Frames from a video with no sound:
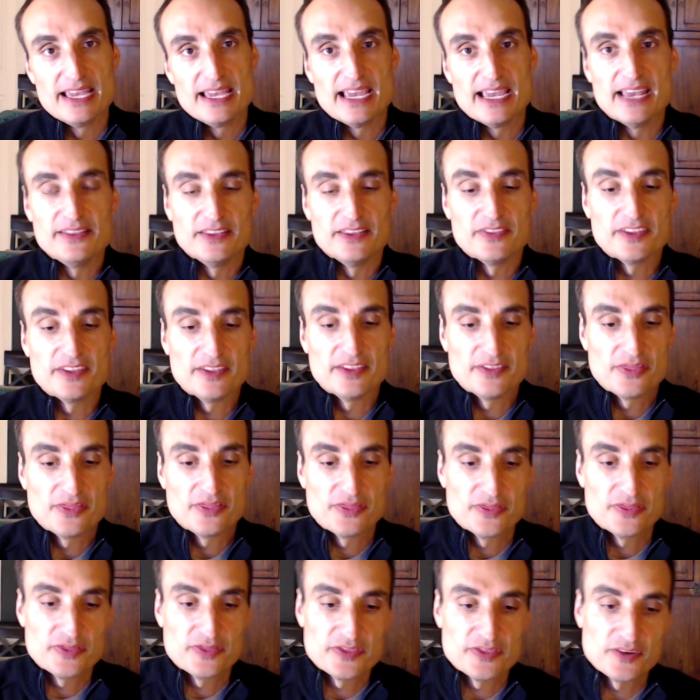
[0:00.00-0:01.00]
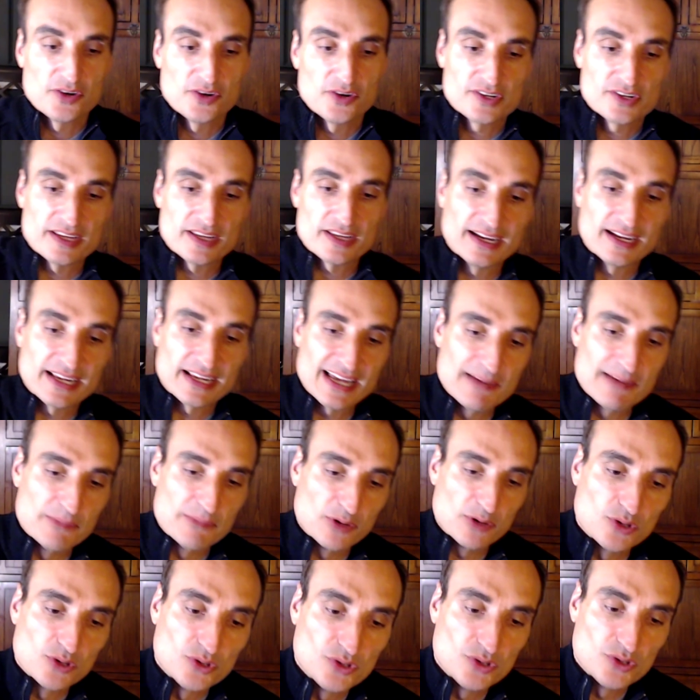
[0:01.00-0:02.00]
And then the third
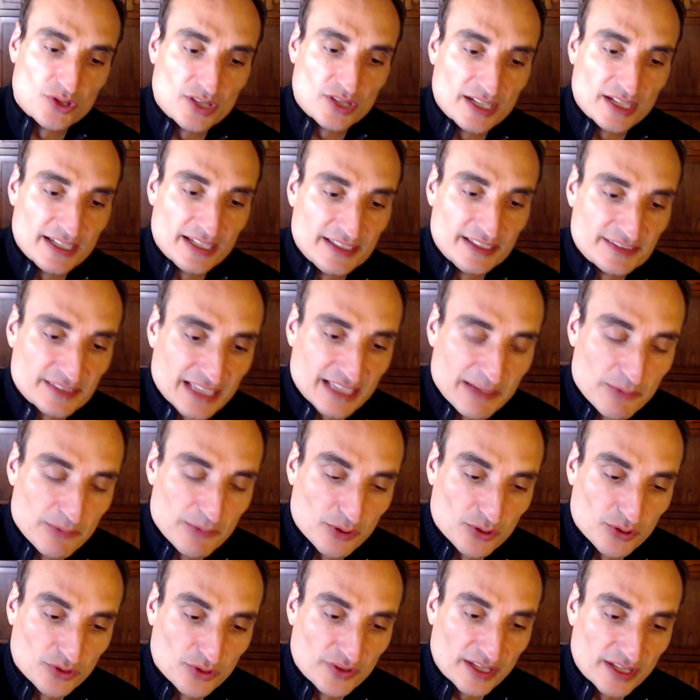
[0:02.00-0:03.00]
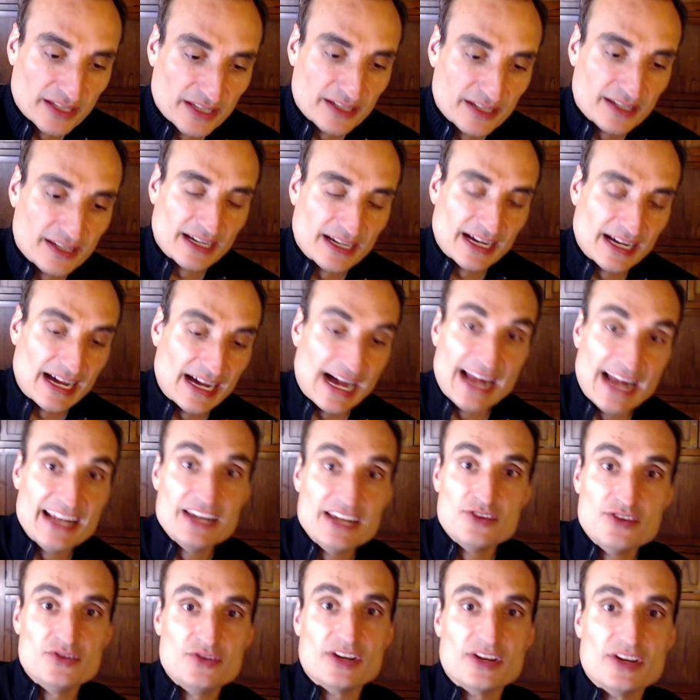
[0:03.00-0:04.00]
chemical is a chemical that I
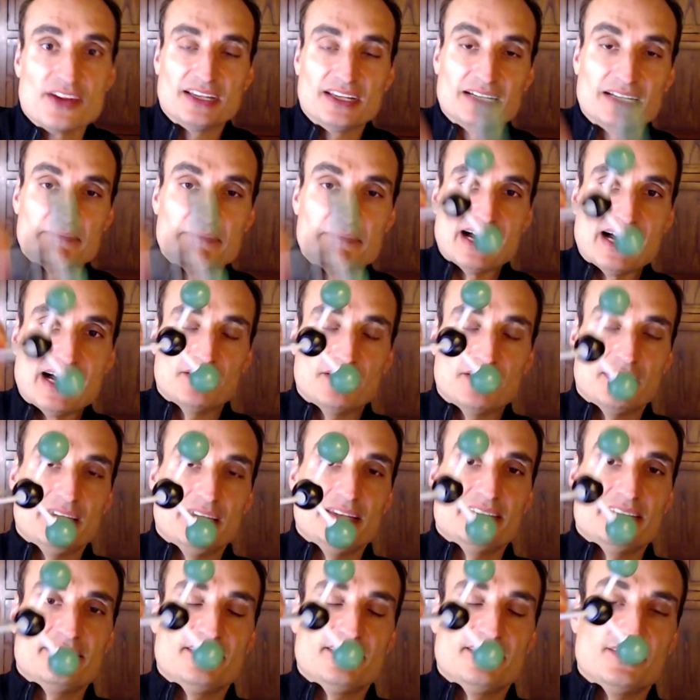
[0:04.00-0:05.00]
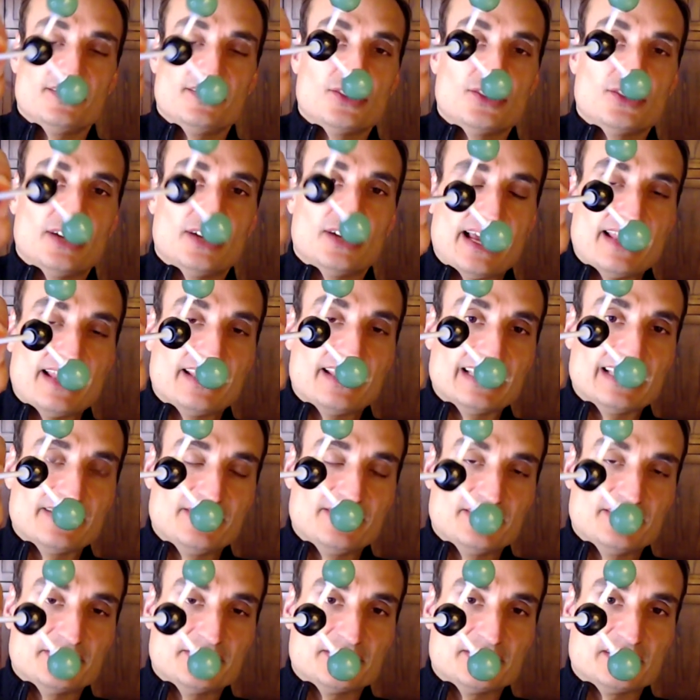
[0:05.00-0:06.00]
knew nothing about until I had the
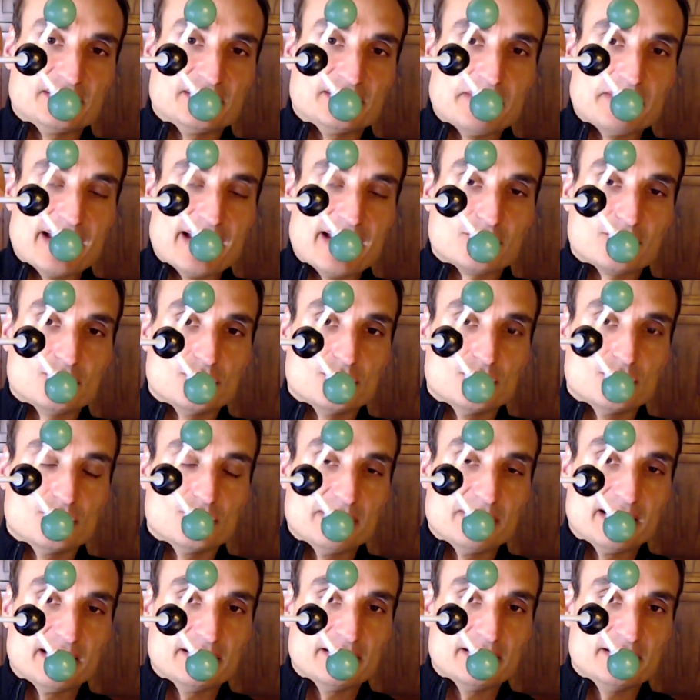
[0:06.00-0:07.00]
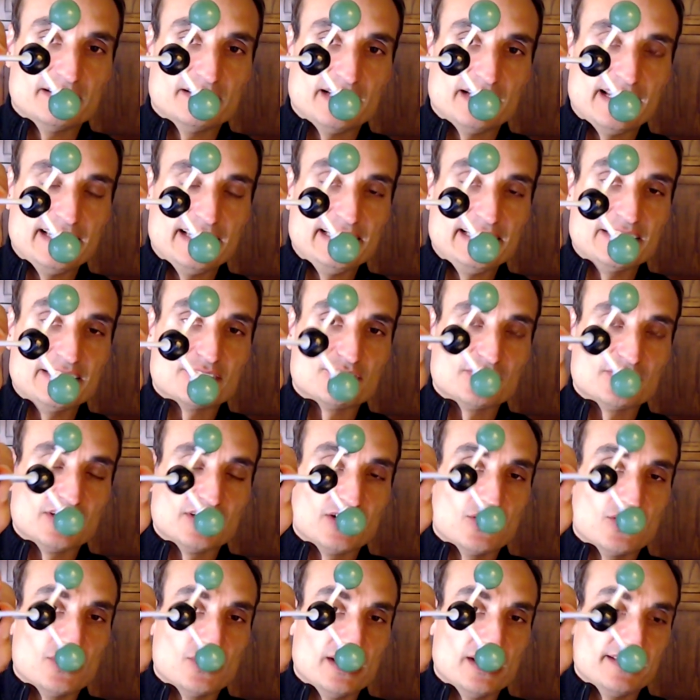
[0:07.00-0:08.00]
gift of a sabbatical about 8 years
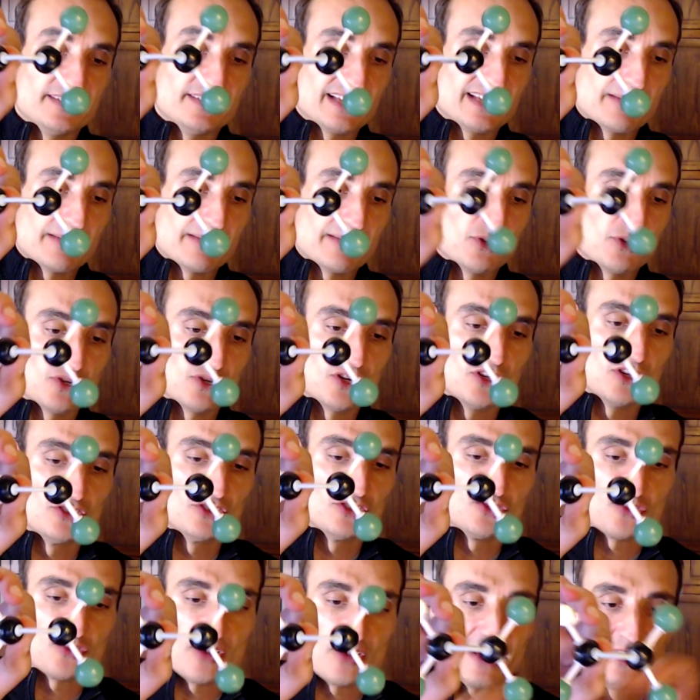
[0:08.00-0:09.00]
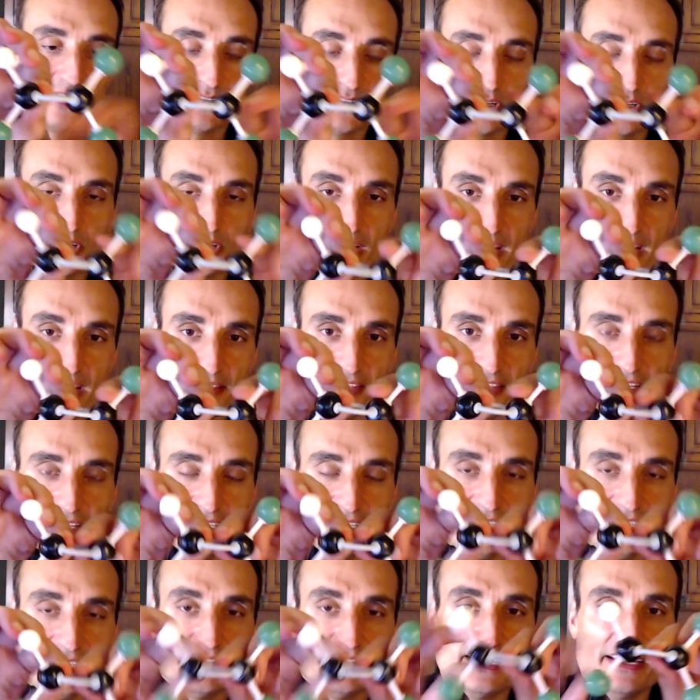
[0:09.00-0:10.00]
ago. And it's a chemical called
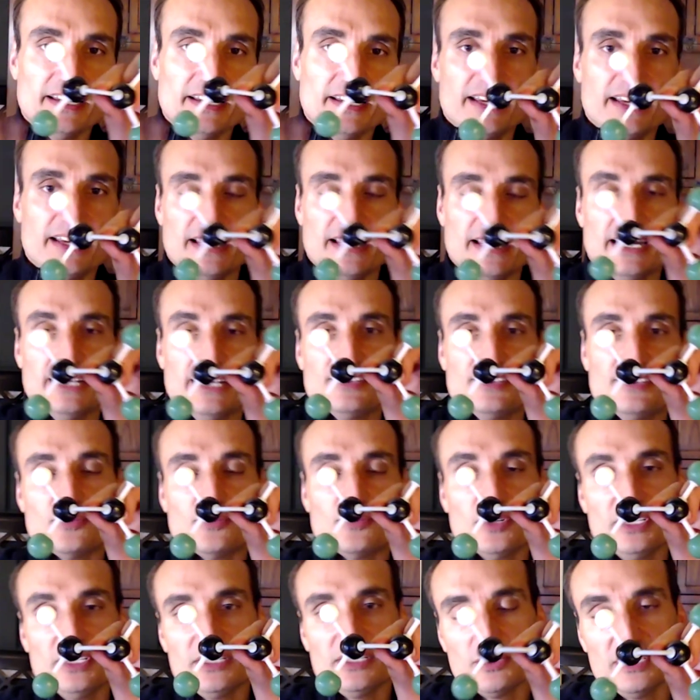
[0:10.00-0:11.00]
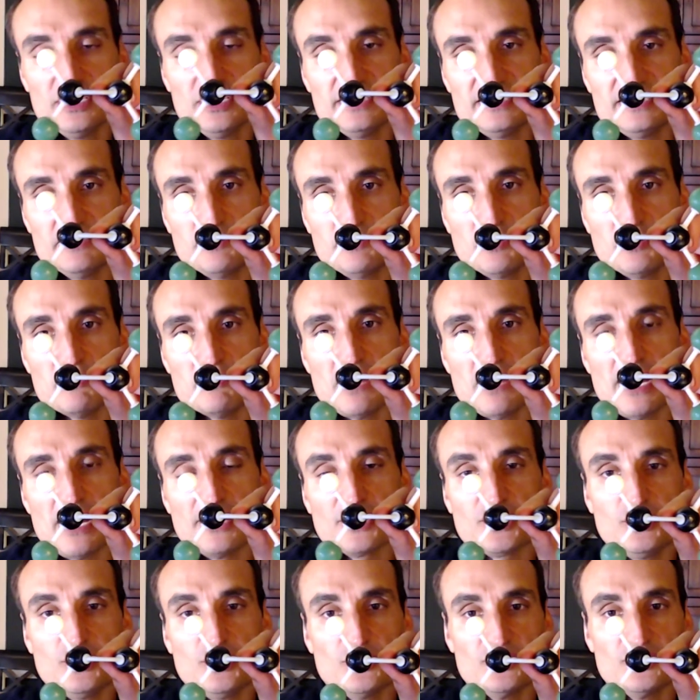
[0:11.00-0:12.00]
trichloroethylene. It's a really, really simple
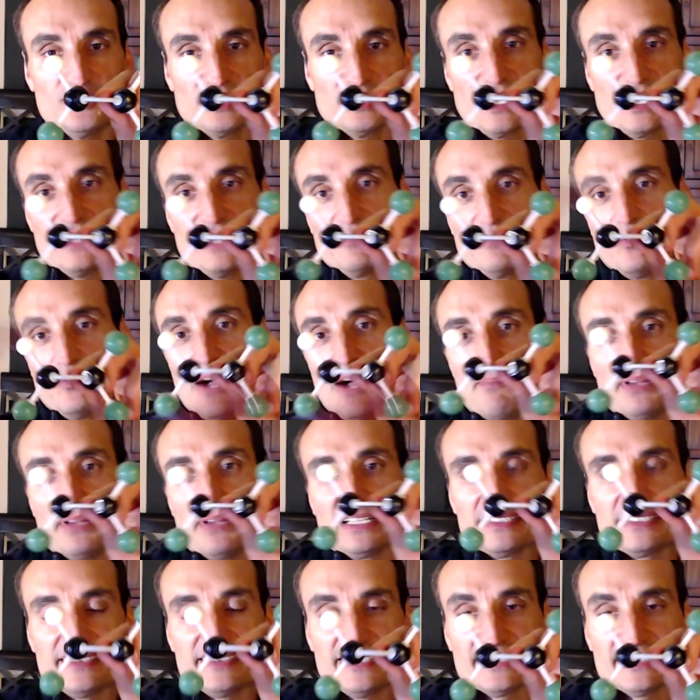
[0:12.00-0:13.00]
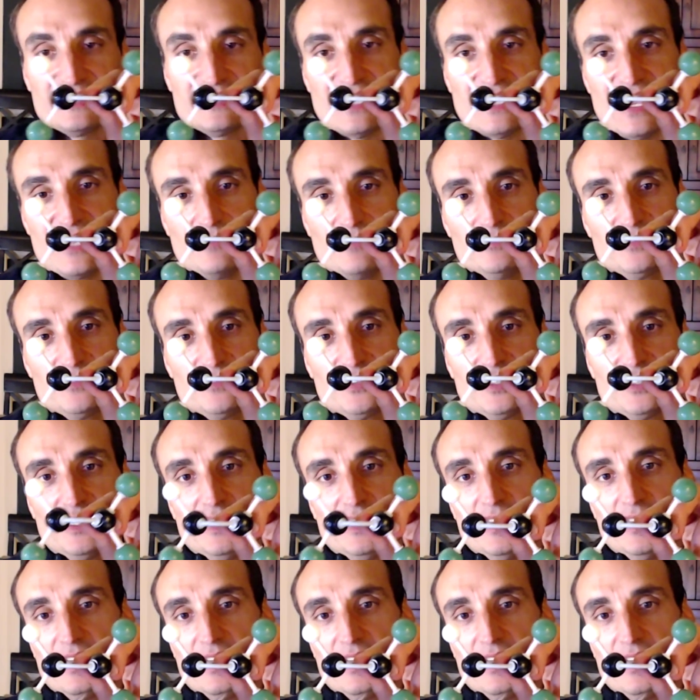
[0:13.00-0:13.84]
molecule. It's got a whopping 6 atoms.